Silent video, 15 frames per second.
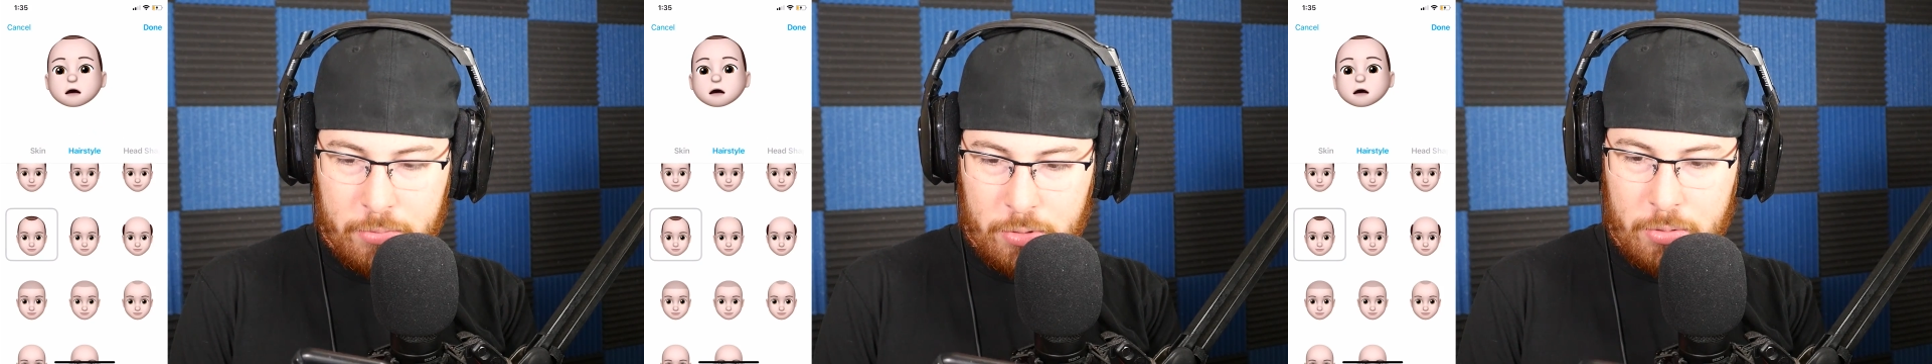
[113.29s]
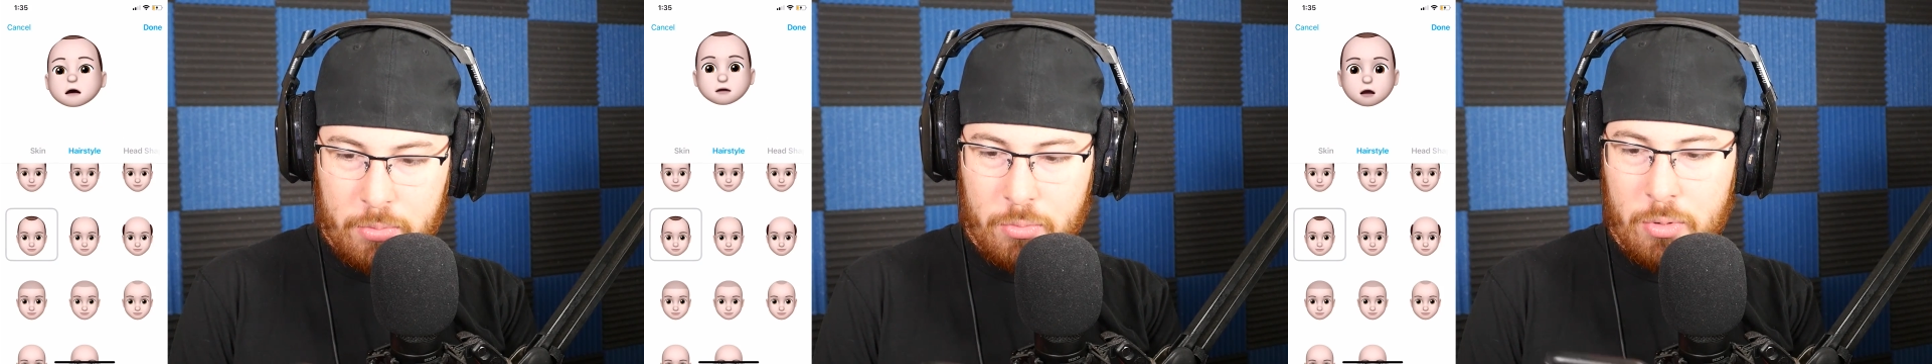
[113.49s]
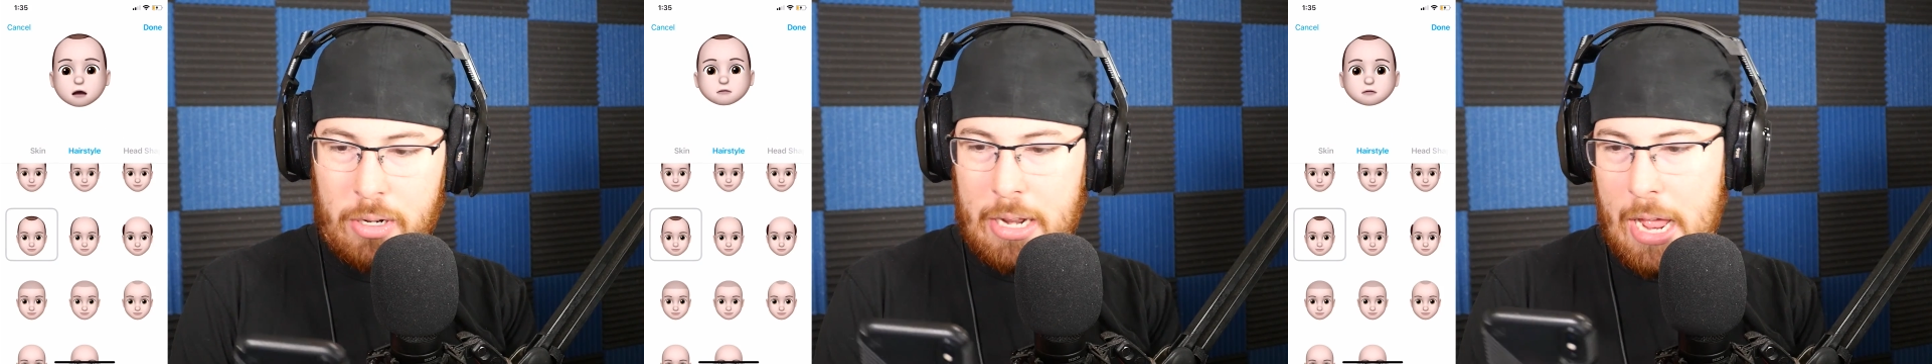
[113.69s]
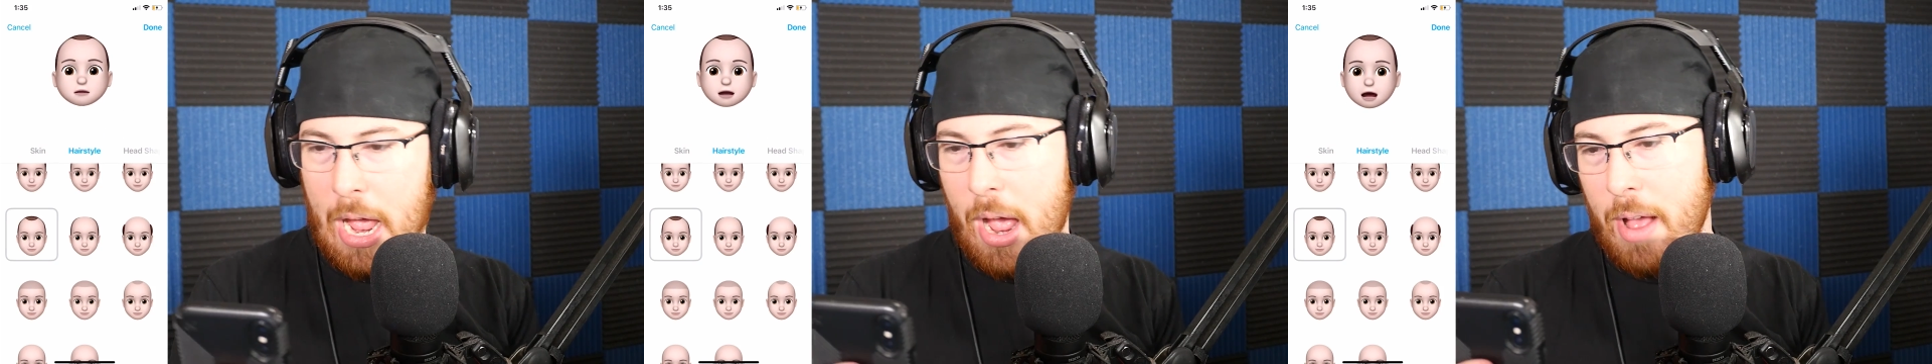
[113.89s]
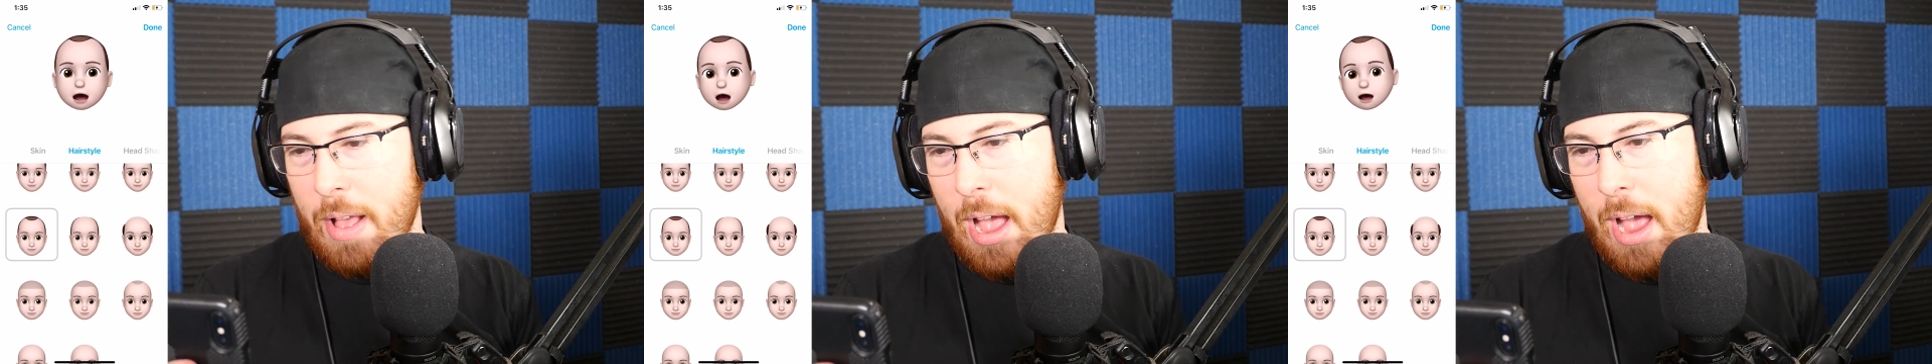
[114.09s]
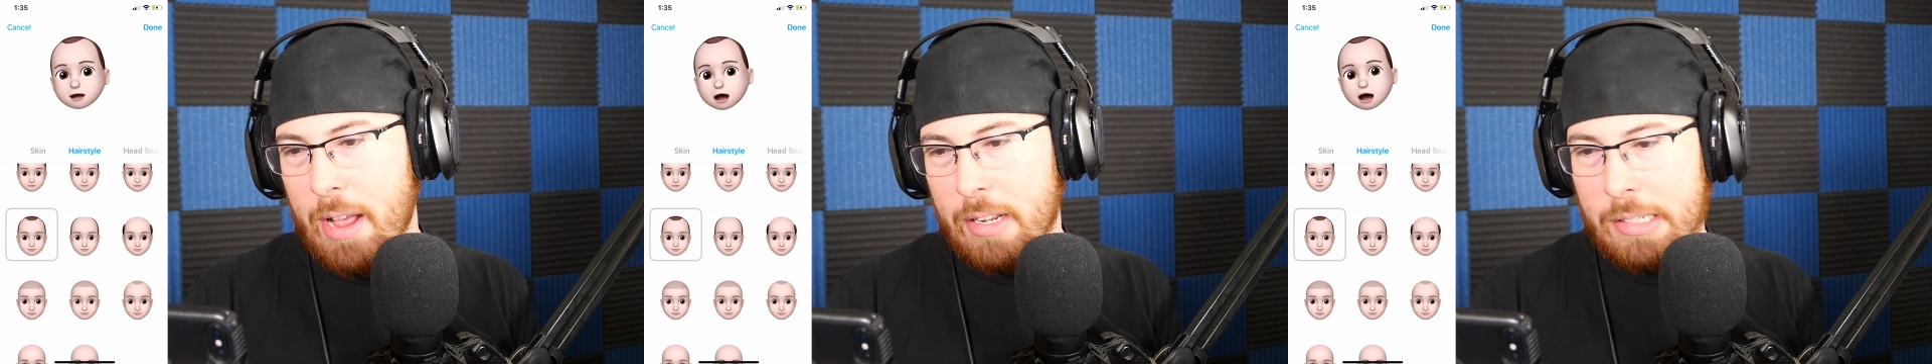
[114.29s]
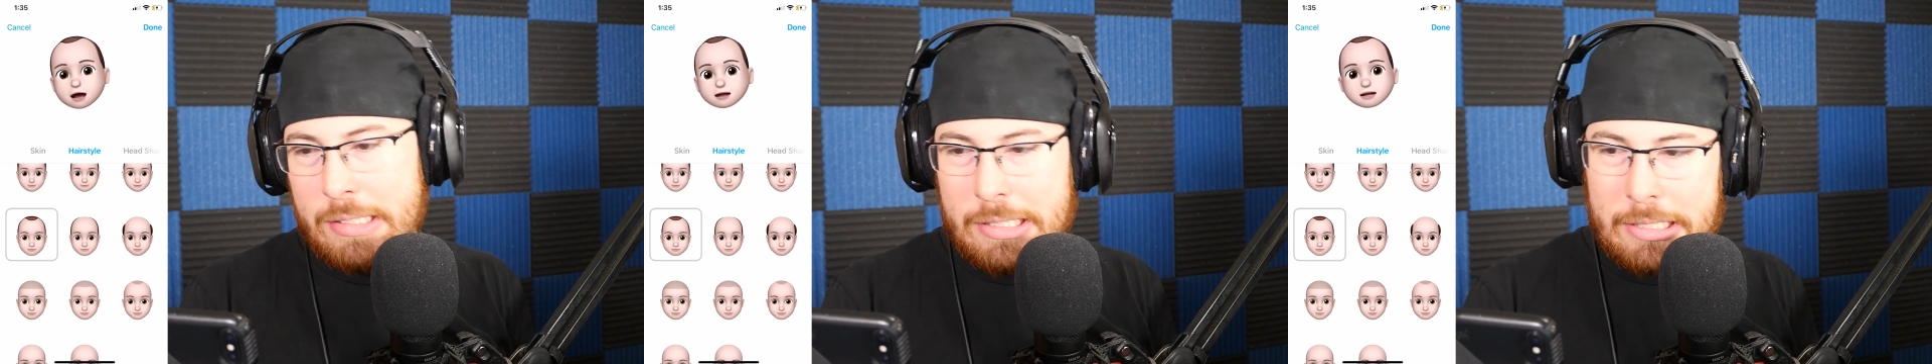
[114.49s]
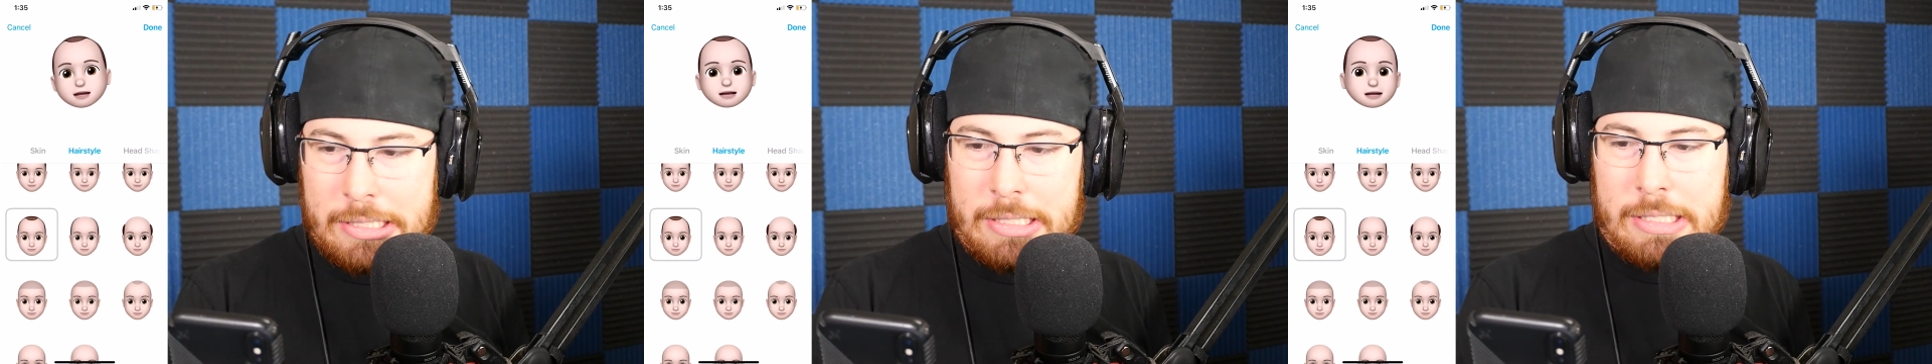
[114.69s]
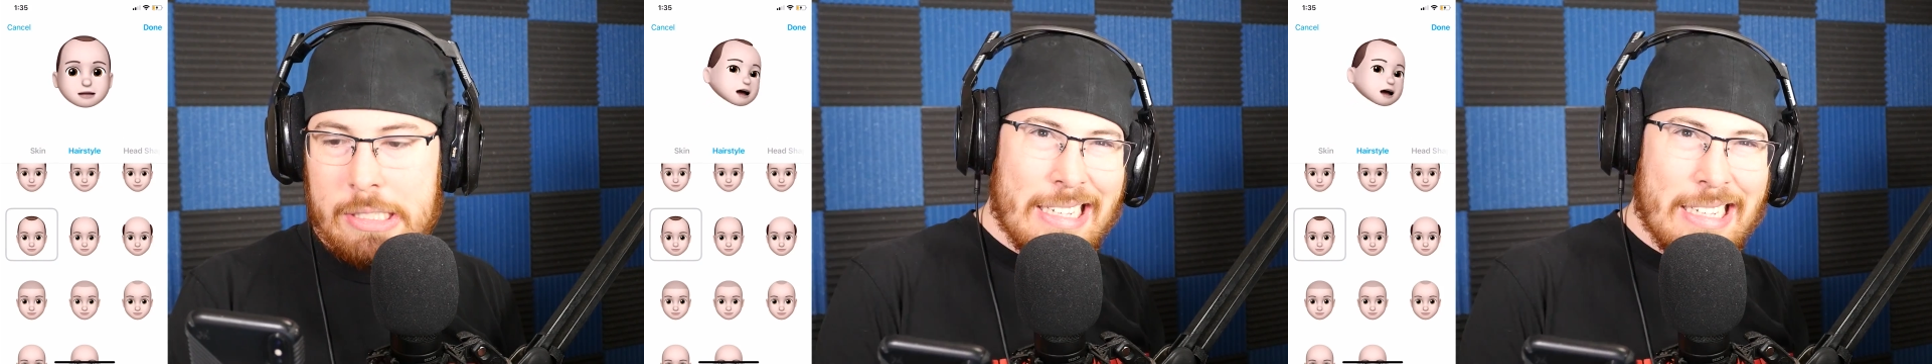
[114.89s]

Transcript: What, what, uh, uh,